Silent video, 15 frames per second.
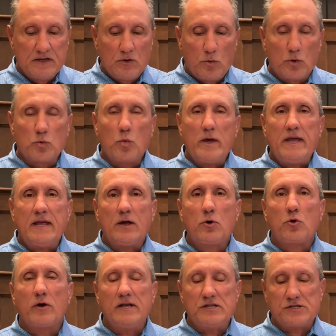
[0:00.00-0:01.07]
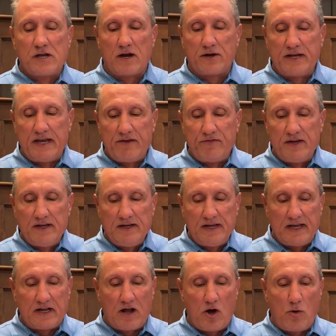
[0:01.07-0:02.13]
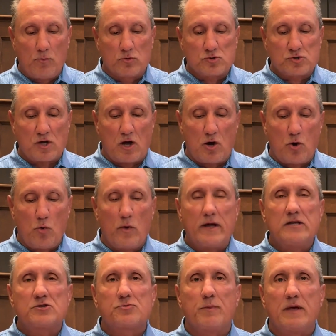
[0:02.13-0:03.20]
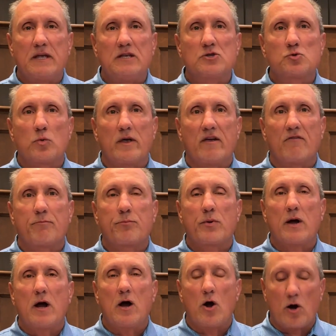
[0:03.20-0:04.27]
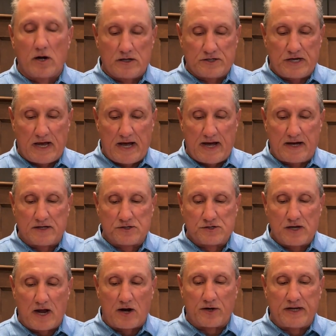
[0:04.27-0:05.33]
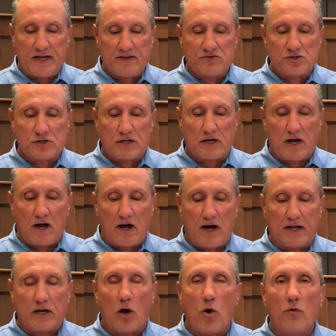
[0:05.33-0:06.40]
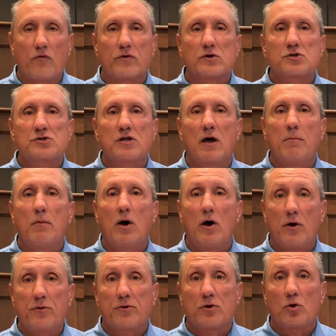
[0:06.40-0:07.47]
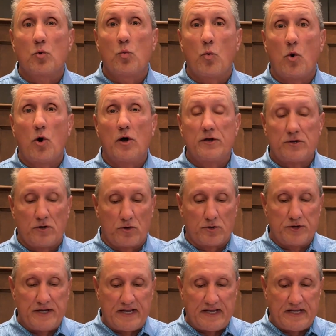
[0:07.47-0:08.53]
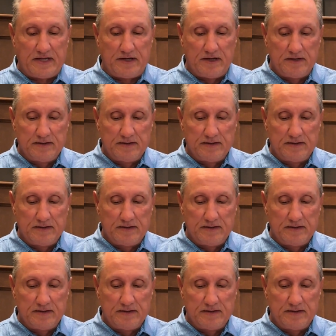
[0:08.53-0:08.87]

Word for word: When we increase our giving, it almost always means we have prioritized our gifts to God over some other want or need.